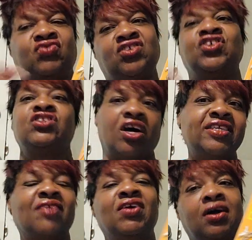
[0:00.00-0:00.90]
she does
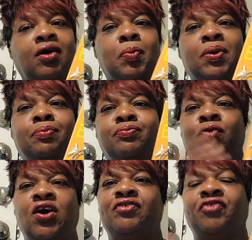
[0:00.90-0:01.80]
have a couple
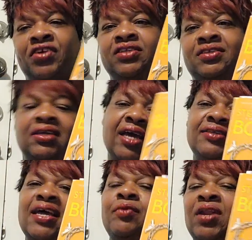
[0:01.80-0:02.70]
boyfriends,
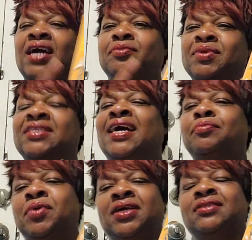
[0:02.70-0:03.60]
yes, I will admit
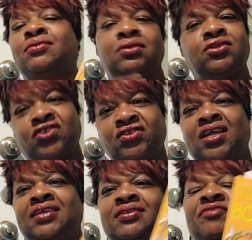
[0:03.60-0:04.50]
that part, just
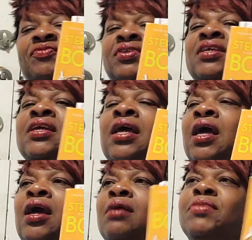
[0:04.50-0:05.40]
like Stephanie.
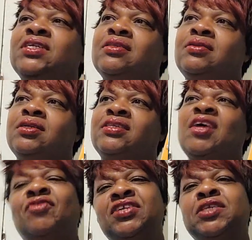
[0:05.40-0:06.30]
But
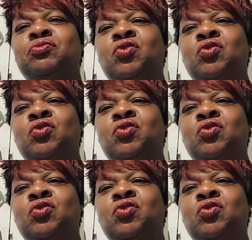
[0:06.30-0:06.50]
Stephanie's